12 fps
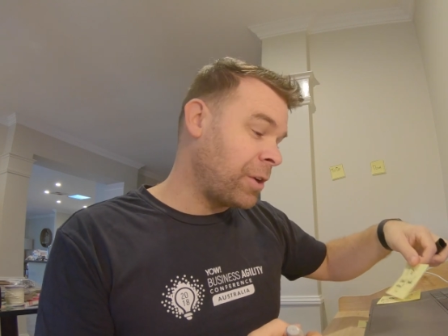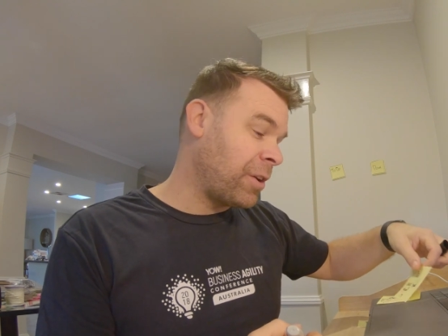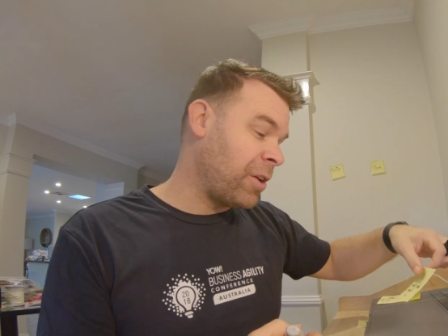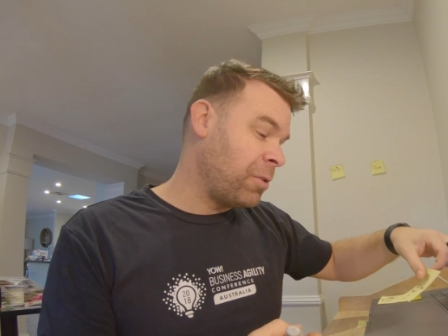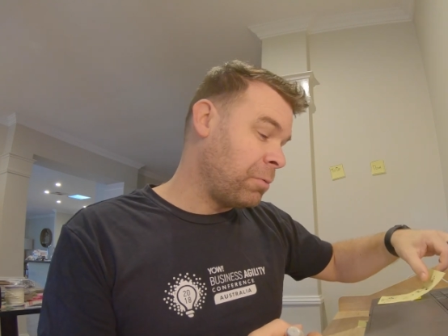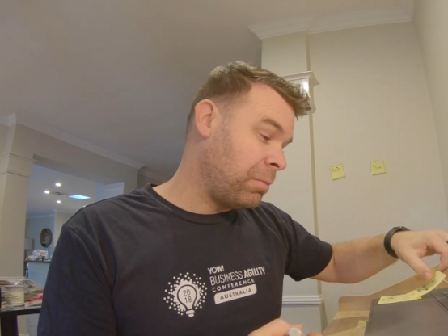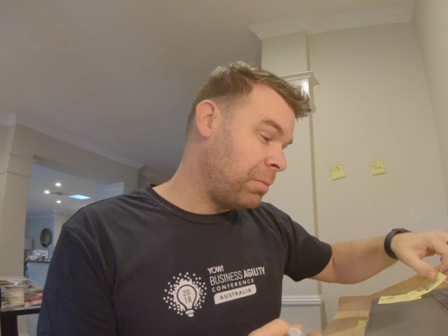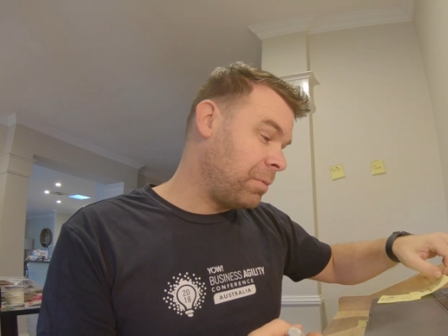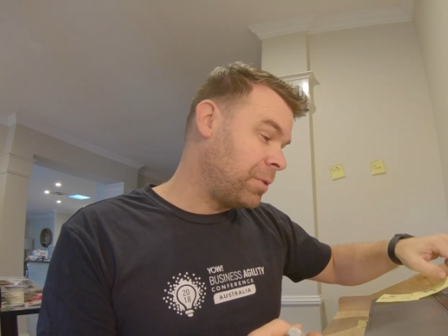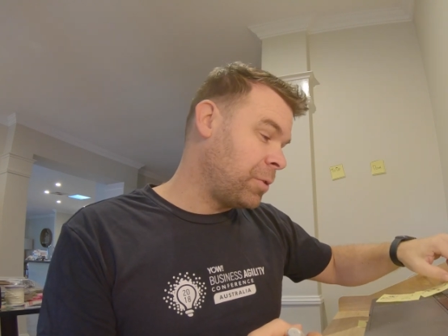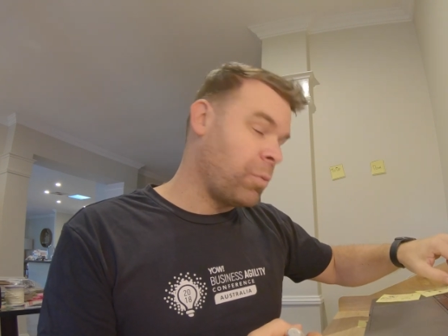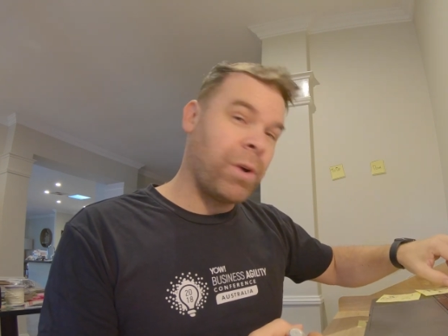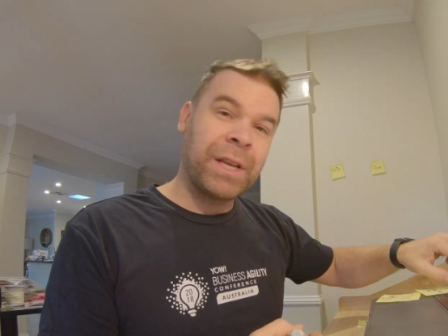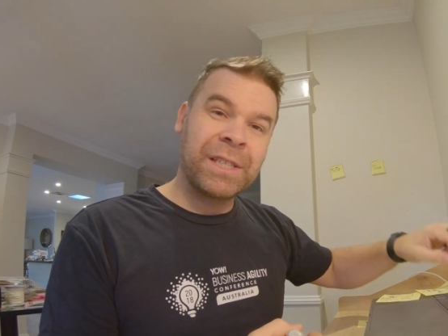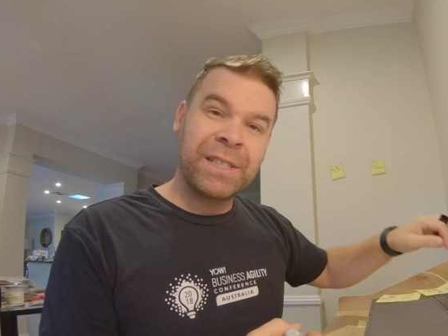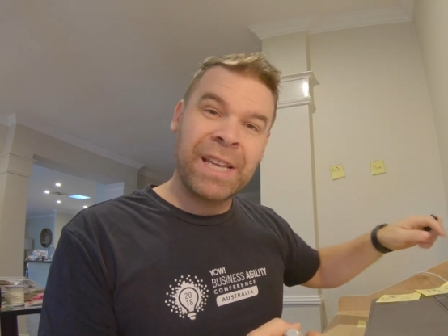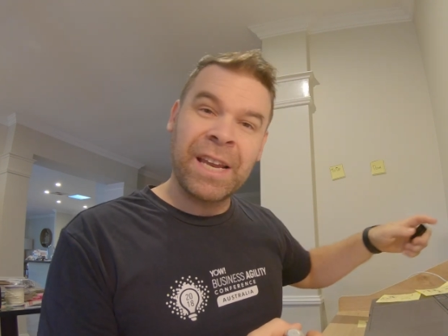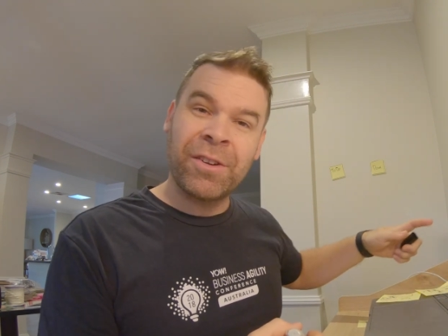know to what
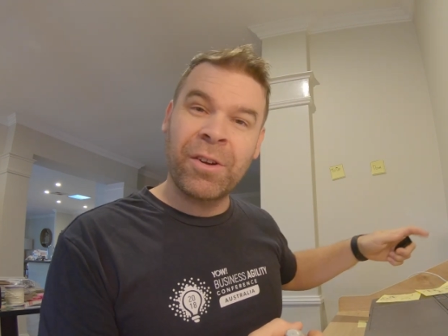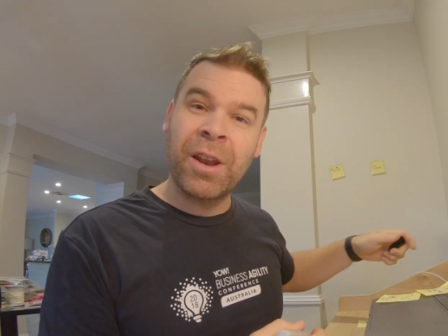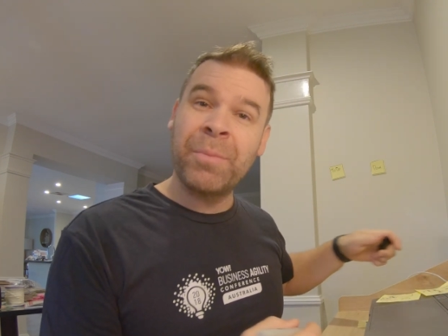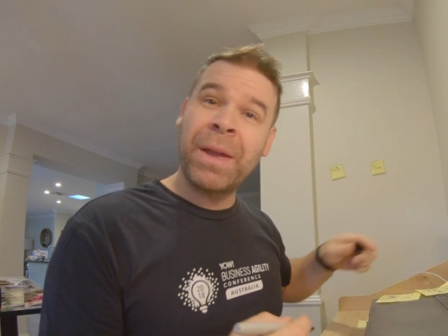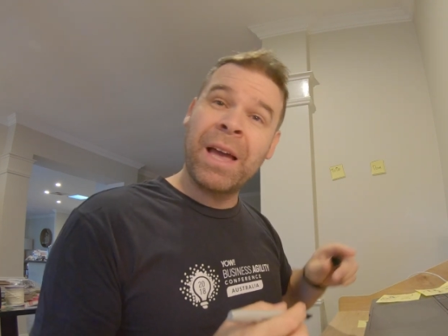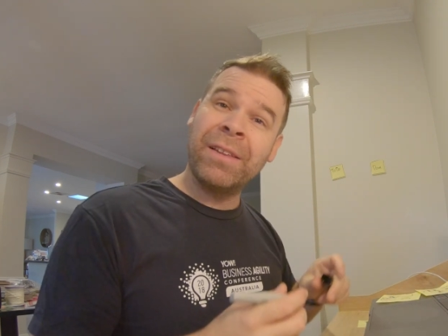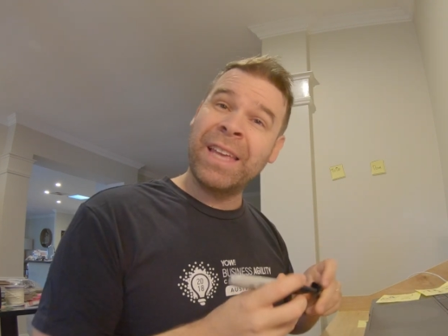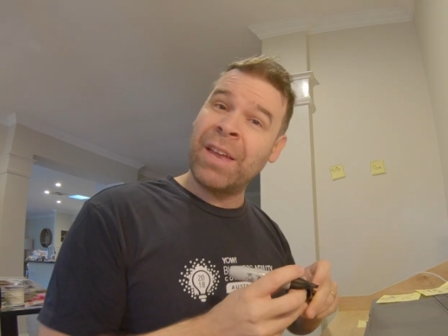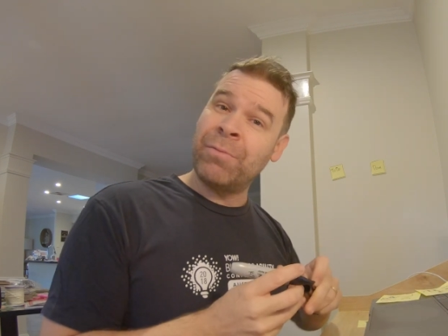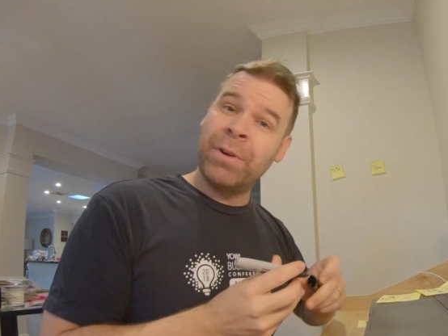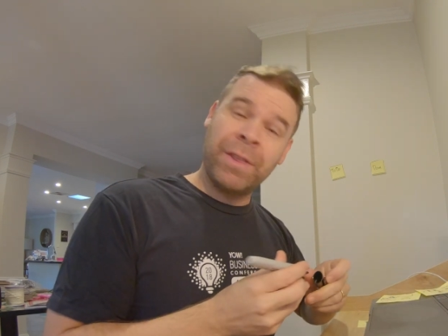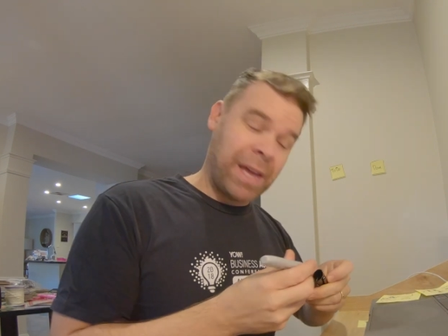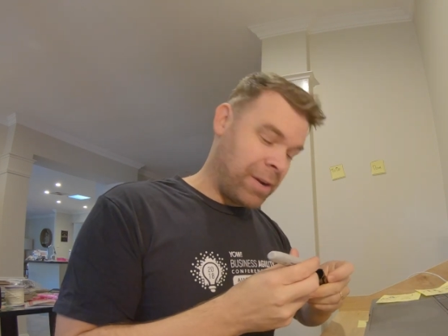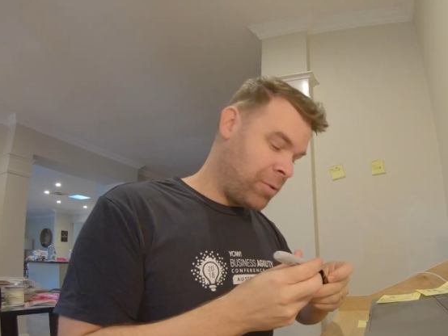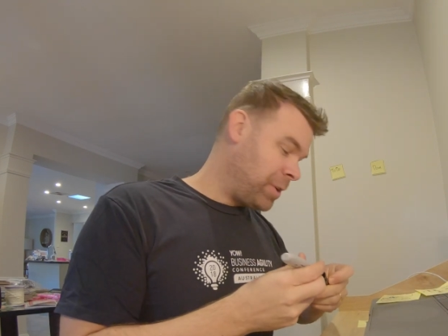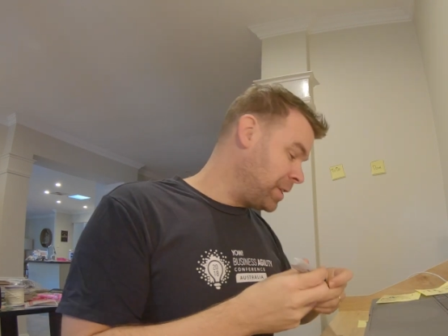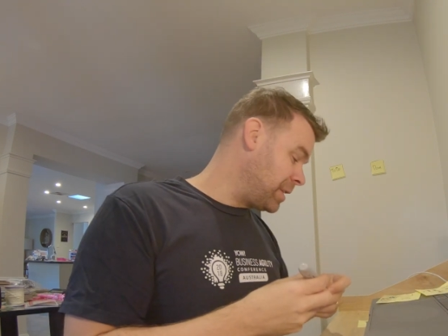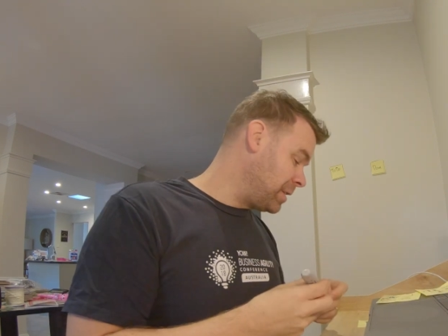extent I'm going to be able to get rid of that noise.